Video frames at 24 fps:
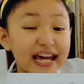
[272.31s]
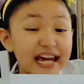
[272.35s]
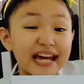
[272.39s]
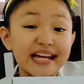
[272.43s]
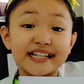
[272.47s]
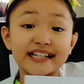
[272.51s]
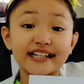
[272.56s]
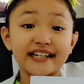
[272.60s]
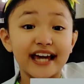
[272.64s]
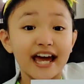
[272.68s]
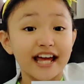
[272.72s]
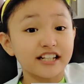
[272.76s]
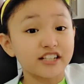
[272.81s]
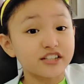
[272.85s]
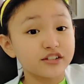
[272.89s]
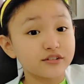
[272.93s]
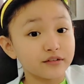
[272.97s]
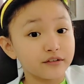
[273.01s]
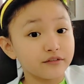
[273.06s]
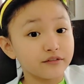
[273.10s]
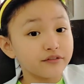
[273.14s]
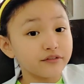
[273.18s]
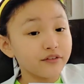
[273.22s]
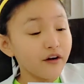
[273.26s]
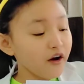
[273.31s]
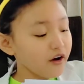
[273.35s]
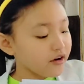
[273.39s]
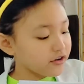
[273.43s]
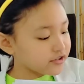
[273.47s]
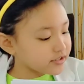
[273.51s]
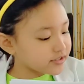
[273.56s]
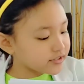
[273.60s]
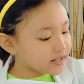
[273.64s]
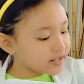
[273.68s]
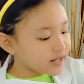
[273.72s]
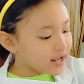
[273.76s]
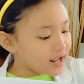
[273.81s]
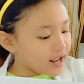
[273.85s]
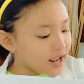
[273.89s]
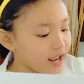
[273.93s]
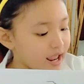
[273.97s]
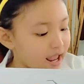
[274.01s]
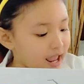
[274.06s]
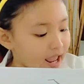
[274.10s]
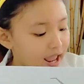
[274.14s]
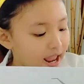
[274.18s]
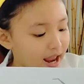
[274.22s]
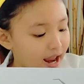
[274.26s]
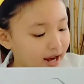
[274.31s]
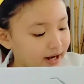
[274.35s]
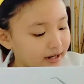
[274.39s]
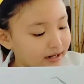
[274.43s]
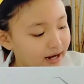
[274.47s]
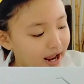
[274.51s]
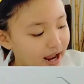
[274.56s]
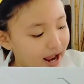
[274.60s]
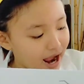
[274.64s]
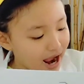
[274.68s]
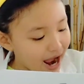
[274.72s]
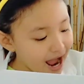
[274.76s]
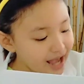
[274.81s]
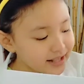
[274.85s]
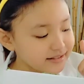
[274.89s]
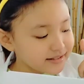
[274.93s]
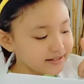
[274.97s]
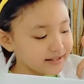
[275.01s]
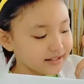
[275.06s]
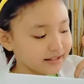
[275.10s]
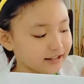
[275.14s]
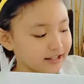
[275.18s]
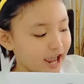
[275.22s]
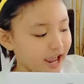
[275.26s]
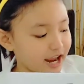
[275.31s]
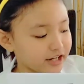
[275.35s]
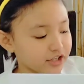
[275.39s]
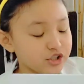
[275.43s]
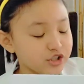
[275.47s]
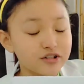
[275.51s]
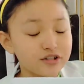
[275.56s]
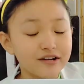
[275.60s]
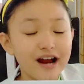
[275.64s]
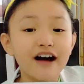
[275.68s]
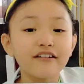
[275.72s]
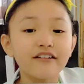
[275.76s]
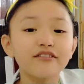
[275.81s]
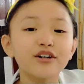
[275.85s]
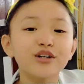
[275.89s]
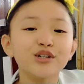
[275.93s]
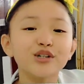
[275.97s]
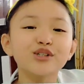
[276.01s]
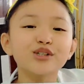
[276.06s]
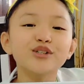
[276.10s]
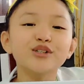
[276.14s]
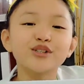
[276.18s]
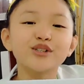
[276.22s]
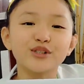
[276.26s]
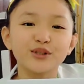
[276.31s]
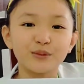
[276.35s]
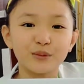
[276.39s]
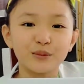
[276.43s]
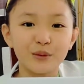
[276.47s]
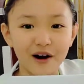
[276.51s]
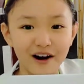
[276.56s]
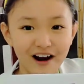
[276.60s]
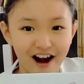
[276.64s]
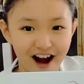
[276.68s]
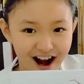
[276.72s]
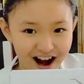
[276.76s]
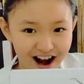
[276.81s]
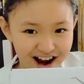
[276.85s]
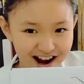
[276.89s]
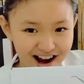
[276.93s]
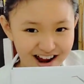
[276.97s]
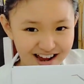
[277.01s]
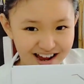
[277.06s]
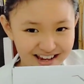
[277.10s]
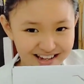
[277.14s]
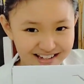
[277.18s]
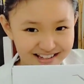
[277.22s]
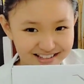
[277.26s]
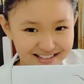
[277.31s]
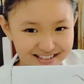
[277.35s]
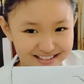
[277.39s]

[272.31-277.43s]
it gets reversed, and as the light travels to our eye.